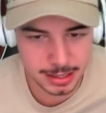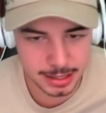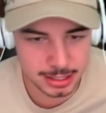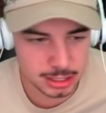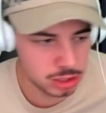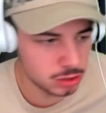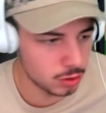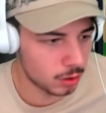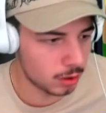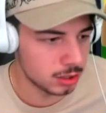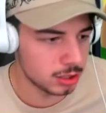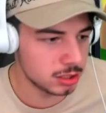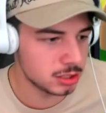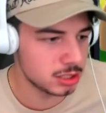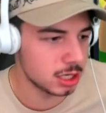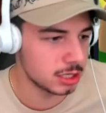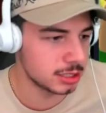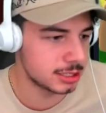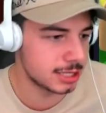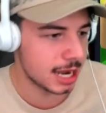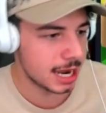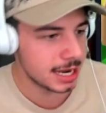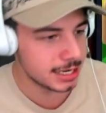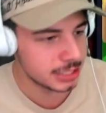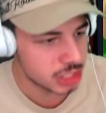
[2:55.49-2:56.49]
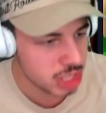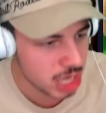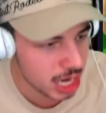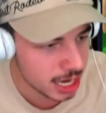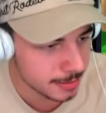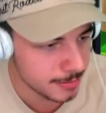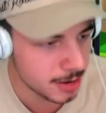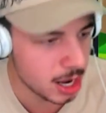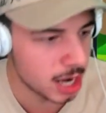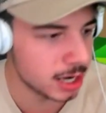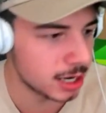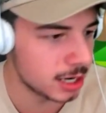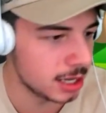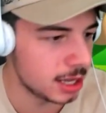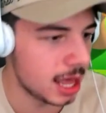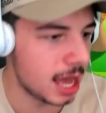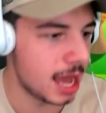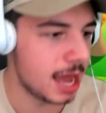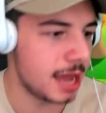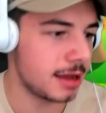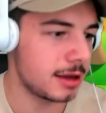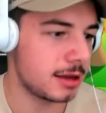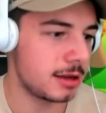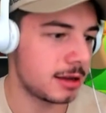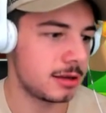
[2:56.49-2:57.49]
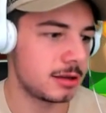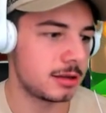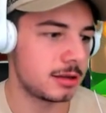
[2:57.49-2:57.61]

Shoulders are tight, Chad. I'm not going to lie.